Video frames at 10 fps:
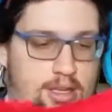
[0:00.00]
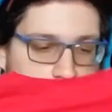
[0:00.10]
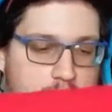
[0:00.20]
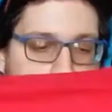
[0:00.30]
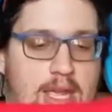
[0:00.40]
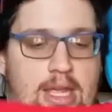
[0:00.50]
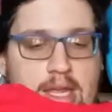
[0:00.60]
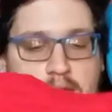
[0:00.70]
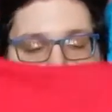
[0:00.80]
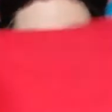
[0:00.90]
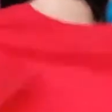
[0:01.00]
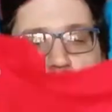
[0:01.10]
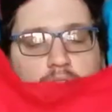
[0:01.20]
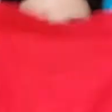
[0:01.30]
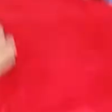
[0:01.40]
And I'm gonna
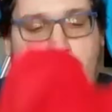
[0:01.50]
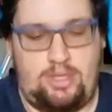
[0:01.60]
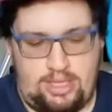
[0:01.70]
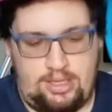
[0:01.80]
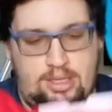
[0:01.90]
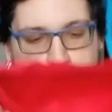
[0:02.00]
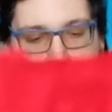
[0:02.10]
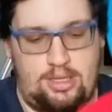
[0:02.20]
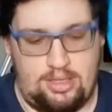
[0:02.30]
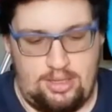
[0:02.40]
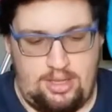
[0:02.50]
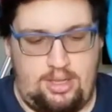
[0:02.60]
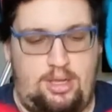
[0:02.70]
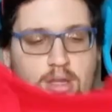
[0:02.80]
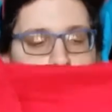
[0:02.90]
fold this real quick.
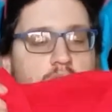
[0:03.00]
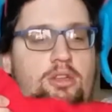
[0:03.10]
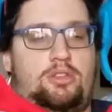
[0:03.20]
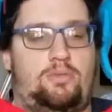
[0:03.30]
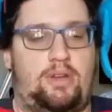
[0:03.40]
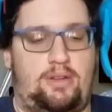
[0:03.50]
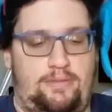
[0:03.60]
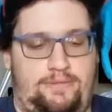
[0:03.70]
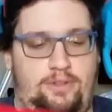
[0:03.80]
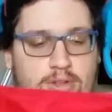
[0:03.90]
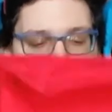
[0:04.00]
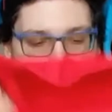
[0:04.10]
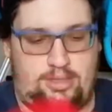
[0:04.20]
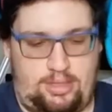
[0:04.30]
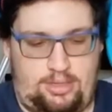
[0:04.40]
Just wanted to fold
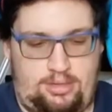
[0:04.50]
it,